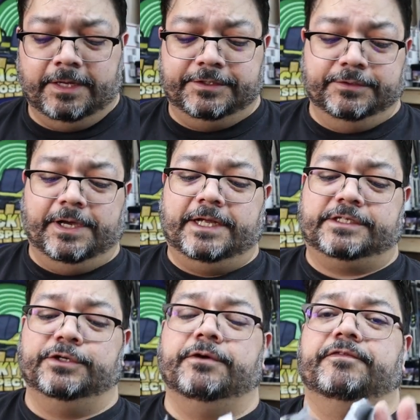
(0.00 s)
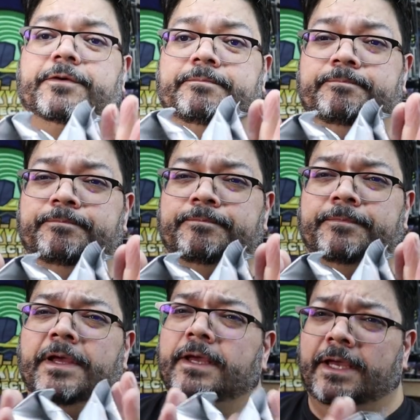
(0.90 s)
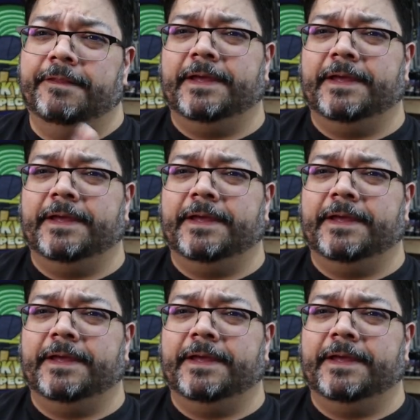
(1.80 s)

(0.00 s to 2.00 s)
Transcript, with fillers: I do got two of them, and